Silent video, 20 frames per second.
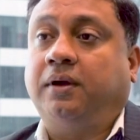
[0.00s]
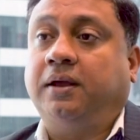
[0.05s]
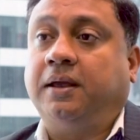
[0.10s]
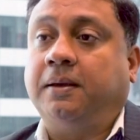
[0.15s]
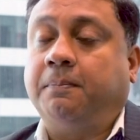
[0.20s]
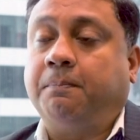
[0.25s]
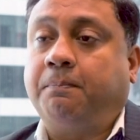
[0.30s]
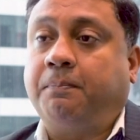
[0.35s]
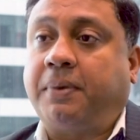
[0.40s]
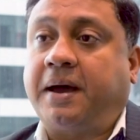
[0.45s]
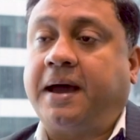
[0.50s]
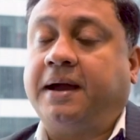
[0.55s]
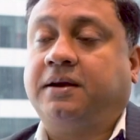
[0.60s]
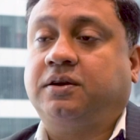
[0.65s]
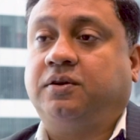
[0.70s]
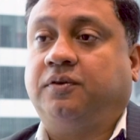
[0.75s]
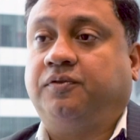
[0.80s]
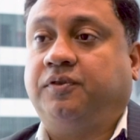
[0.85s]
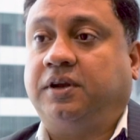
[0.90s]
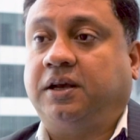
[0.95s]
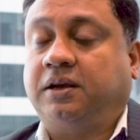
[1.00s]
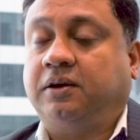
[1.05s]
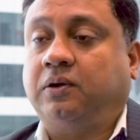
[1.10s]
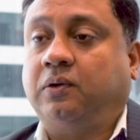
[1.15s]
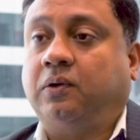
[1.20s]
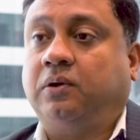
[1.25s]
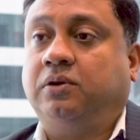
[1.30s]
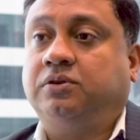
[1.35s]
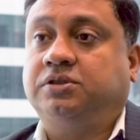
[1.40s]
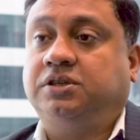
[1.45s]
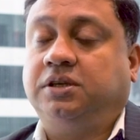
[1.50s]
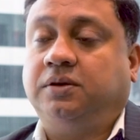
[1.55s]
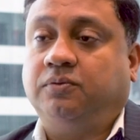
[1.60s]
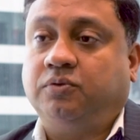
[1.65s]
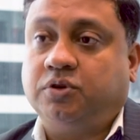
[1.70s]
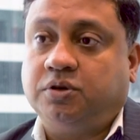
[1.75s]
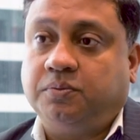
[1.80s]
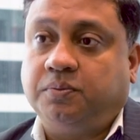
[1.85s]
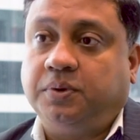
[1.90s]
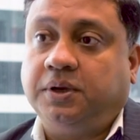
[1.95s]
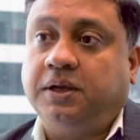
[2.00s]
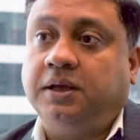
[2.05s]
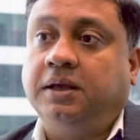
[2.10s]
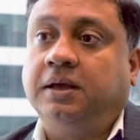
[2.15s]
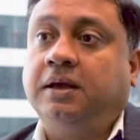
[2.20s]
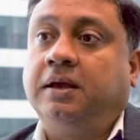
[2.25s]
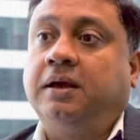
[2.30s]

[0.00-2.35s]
impact of technology would be